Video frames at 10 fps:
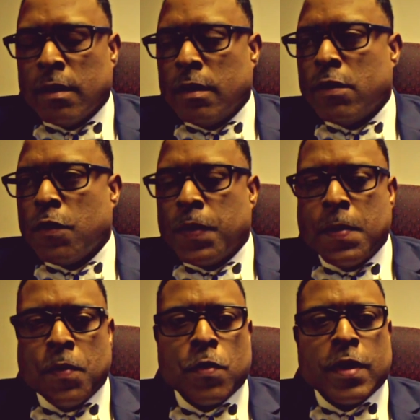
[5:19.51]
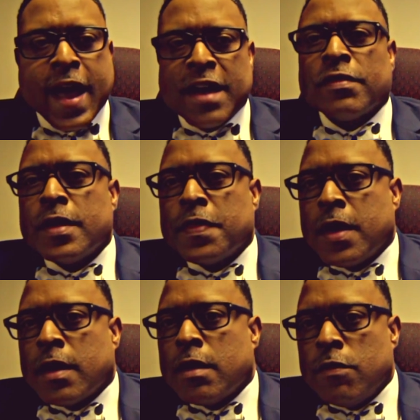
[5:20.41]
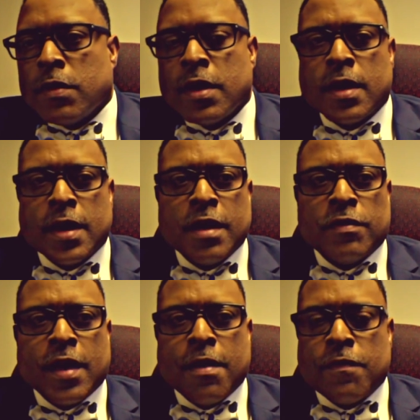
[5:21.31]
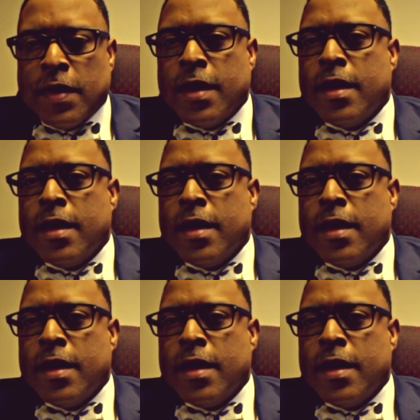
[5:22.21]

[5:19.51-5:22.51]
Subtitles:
You know, people were actually thinking you can get HIV